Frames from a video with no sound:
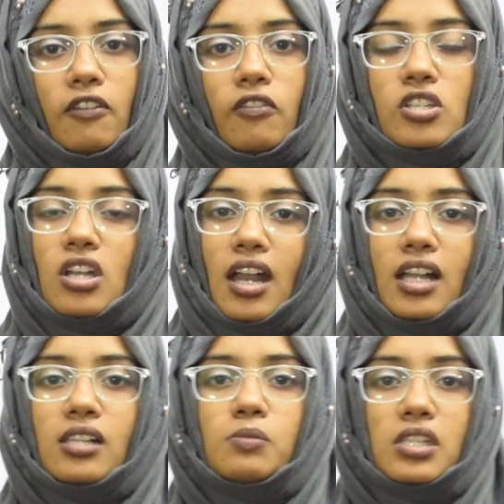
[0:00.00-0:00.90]
which
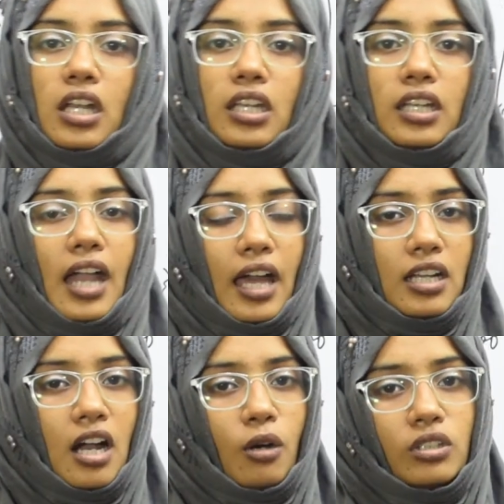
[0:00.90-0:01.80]
helps in
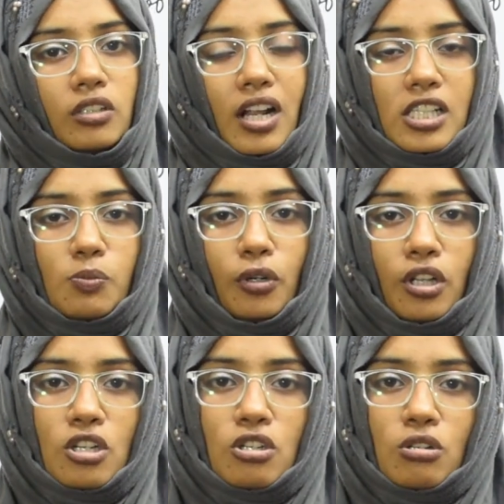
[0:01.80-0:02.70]
carrying out the
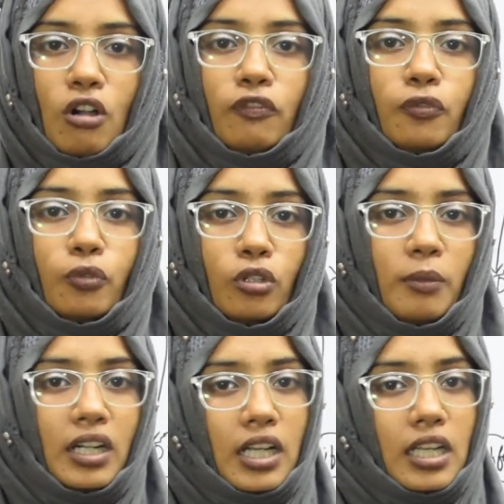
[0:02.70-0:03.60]
transportation of food
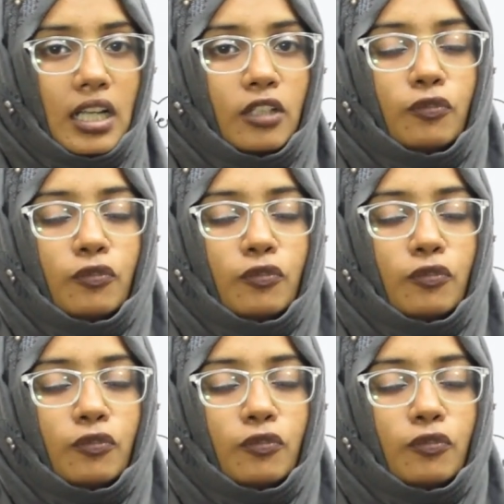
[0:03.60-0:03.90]
material, the